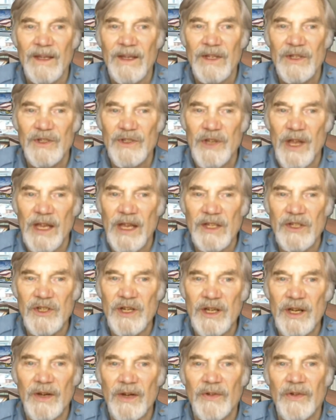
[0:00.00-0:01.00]
Side
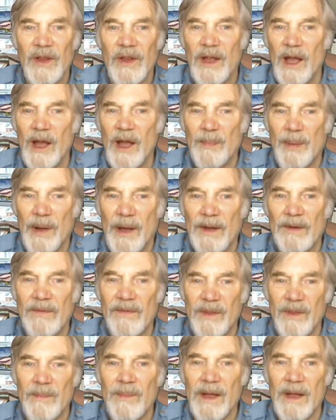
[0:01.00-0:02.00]
chicks are part of
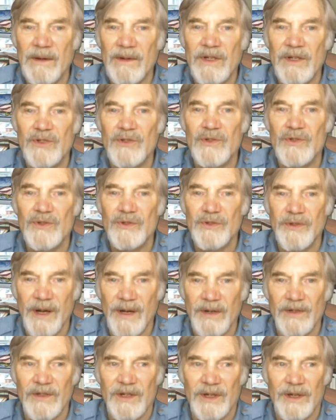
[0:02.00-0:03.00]
the marriage
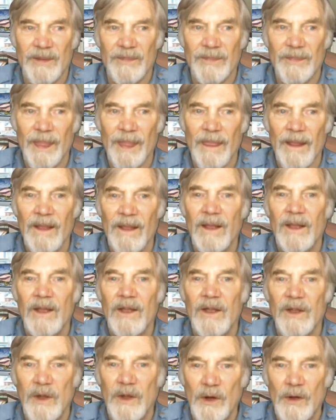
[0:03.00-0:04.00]
structure.
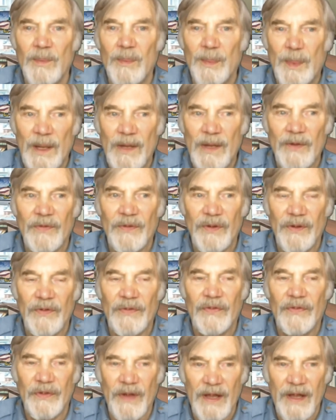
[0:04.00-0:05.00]
God blesses
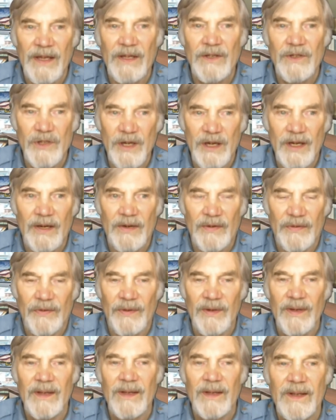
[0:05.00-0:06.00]
side chicks.
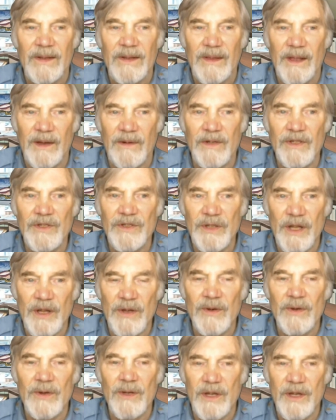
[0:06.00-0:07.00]
There is
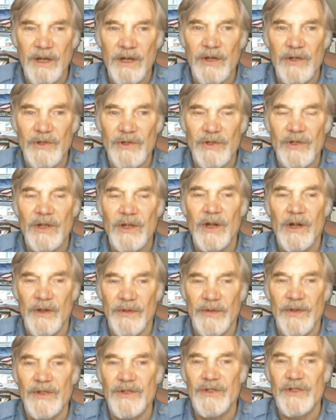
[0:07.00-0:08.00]
no curse on
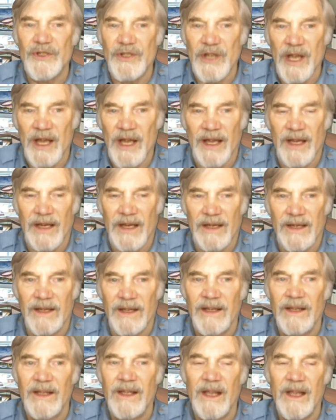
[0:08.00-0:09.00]
the side,
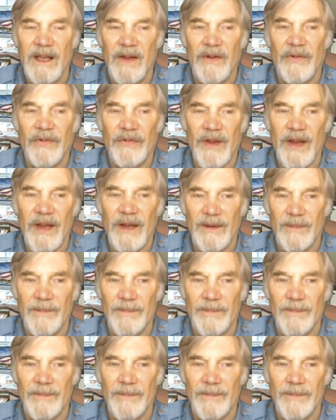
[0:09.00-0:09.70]
he said.